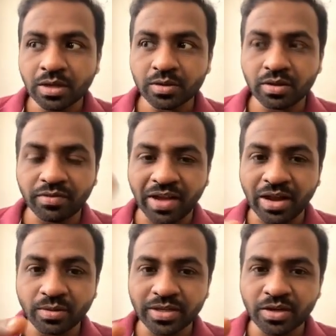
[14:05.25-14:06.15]
So the
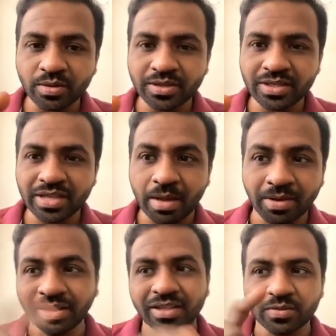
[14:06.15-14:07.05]
phagocytosis
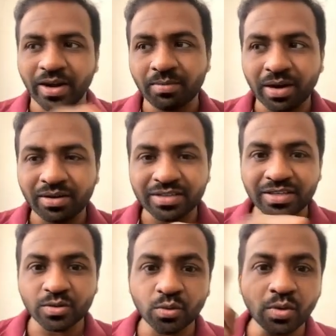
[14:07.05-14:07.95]
among these white blood
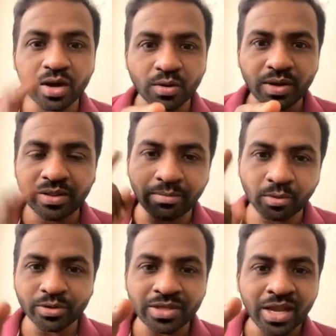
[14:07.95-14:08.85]
cells, who are doing the
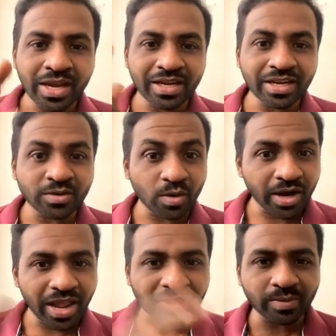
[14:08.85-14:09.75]
most, it has
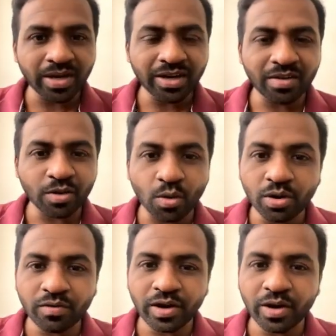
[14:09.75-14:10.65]
already explained in our
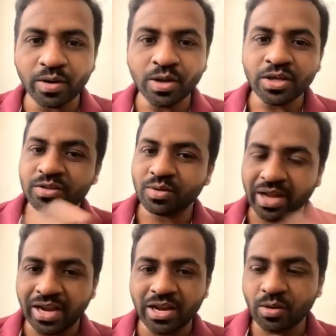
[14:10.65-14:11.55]
old video, so
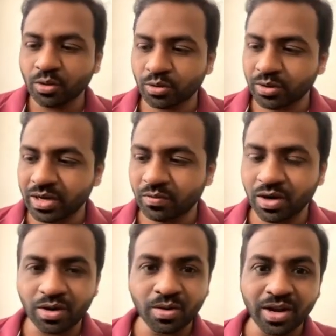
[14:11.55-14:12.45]
kindly go through that
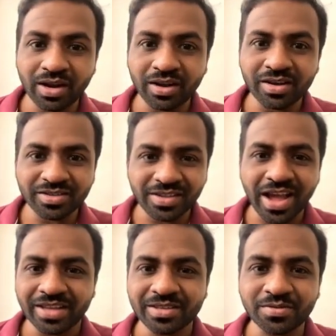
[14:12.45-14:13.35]
video and see the
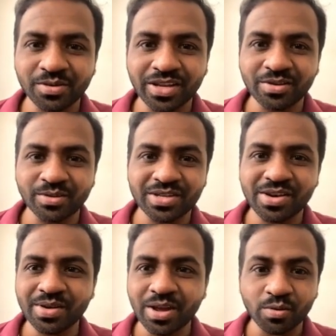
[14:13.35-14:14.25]
answer for that question.
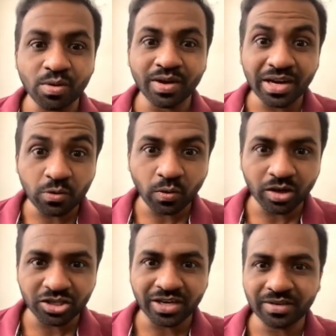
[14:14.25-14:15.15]
Okay, whoever didn't
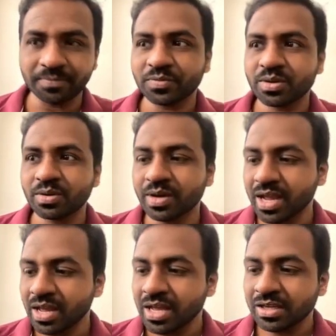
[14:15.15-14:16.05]
watch it.
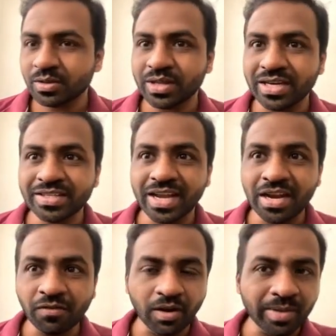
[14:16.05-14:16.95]
Okay, so that is the
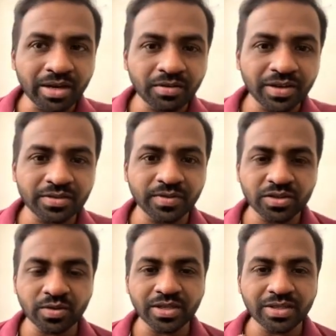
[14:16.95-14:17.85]
inflammatory phase.
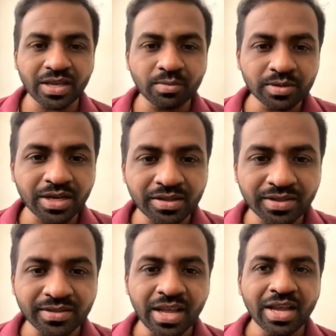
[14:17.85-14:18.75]
First one is the
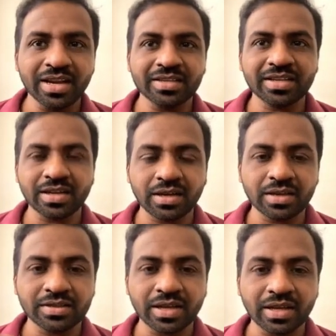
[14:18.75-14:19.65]
hemostasis,
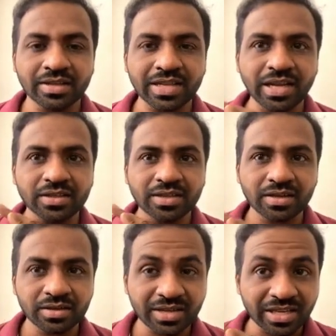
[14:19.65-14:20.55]
the second
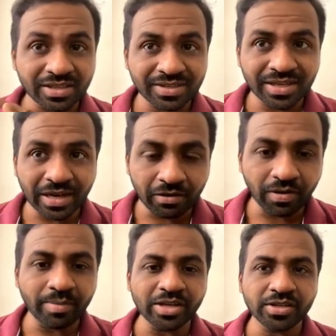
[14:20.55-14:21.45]
stage is the
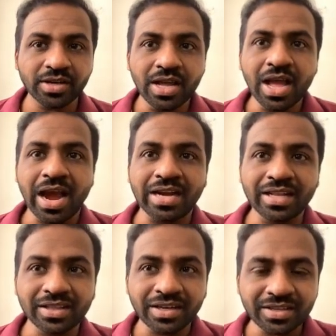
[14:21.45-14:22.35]
inflammation, and
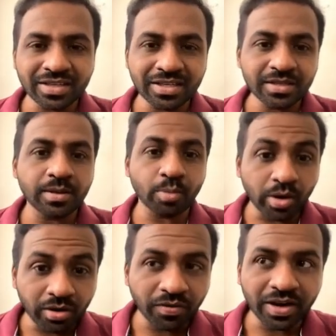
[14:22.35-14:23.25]
the third stage is the
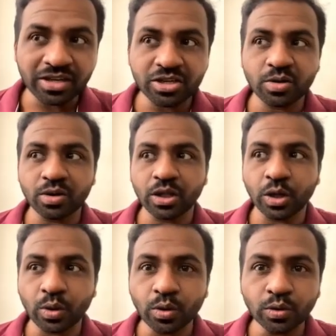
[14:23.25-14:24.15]
proliferation or the
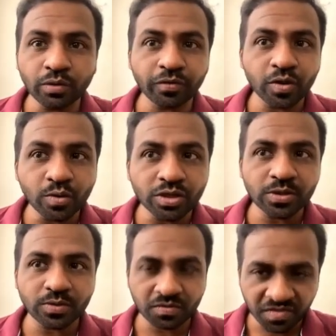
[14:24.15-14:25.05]
growth of new
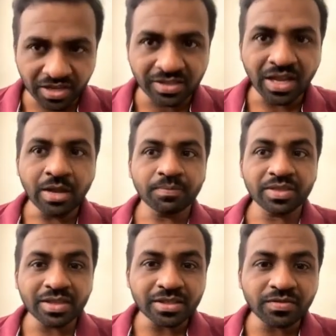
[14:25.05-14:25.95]
tissue phase.
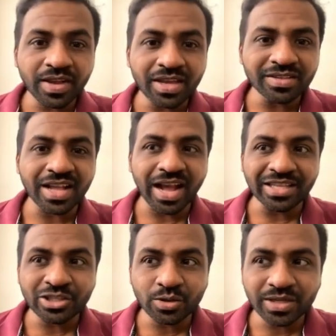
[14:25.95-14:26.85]
In this phase, the
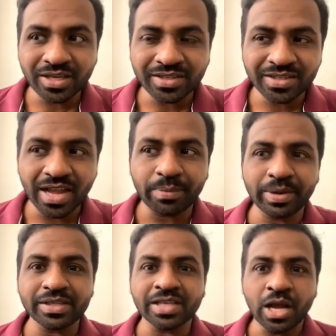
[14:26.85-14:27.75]
angiogenesis
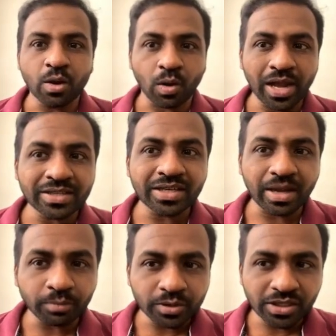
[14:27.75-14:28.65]
happens, collagen
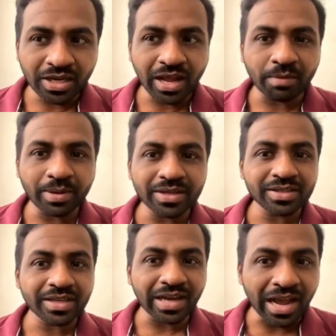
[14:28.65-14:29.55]
deposition
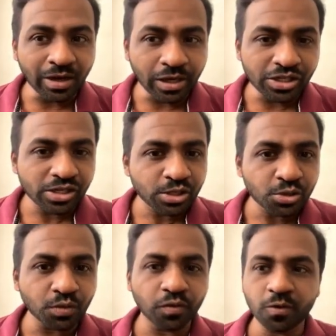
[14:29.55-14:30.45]
happens, granulation
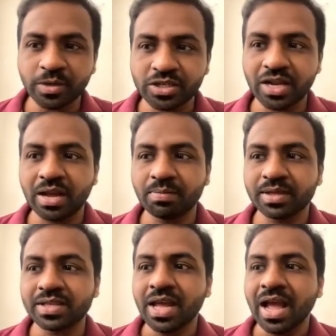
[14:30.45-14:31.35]
tissue formation
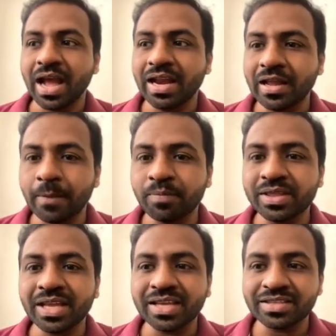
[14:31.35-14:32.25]
happens, and
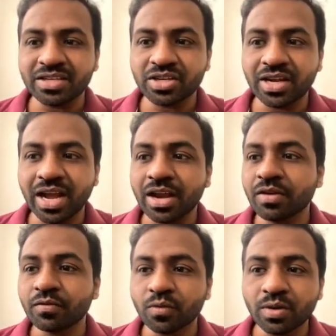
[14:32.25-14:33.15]
epithelialization and
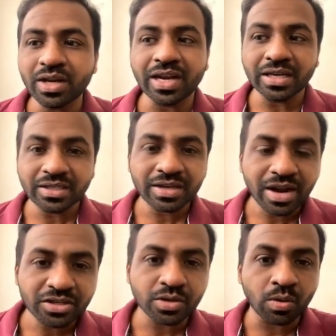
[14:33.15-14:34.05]
wound
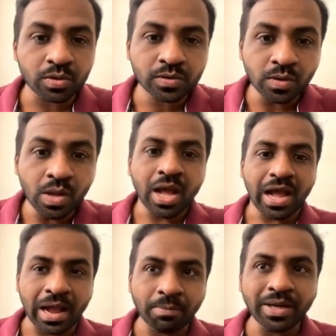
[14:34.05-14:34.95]
contraction also
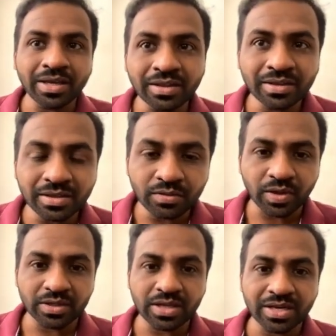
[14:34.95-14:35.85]
happening in this
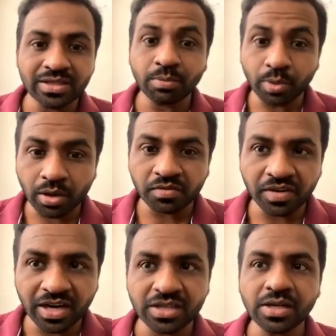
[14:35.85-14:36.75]
phase. That is a
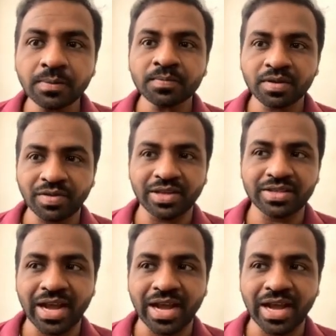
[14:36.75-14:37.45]
proliferation phase.